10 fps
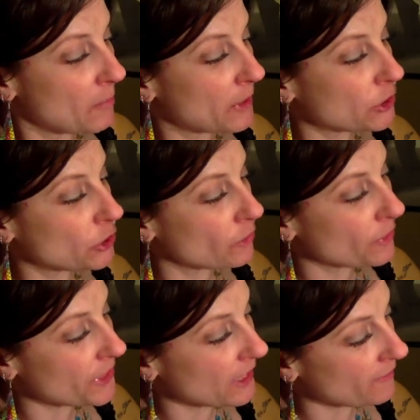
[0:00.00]
but
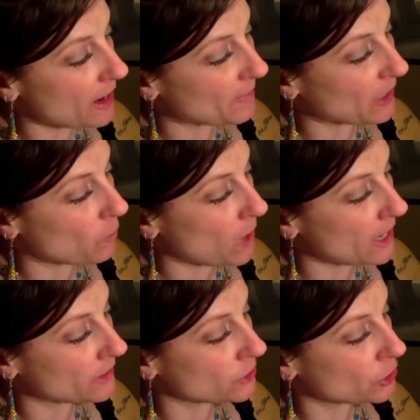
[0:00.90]
you think of how many,
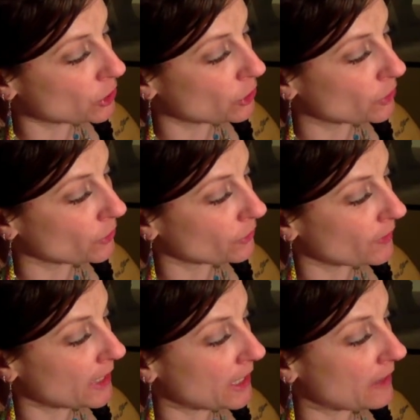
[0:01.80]
one, two,
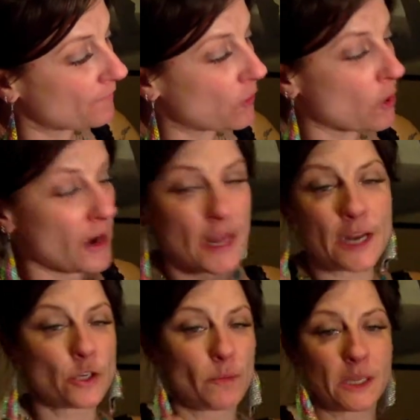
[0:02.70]
three, four, and
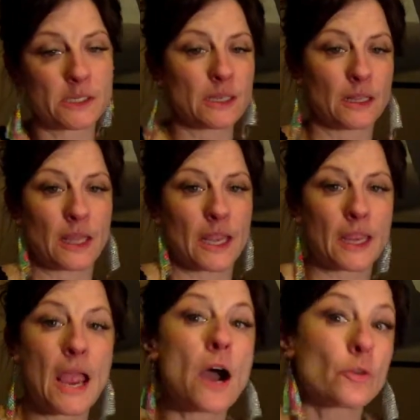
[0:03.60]
I don't mean to like
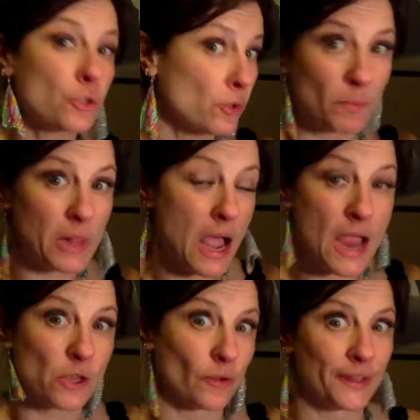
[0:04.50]
count to
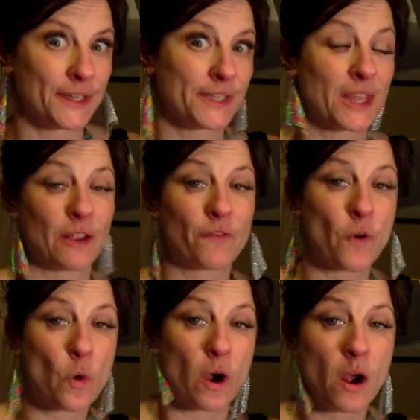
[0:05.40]
imply you only need to think
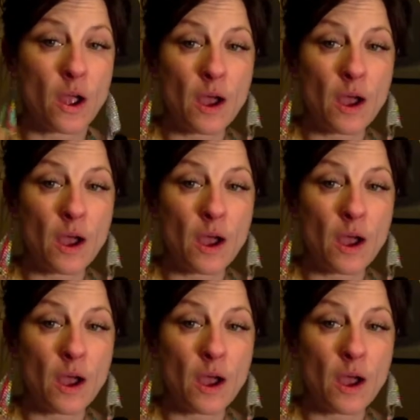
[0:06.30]
four,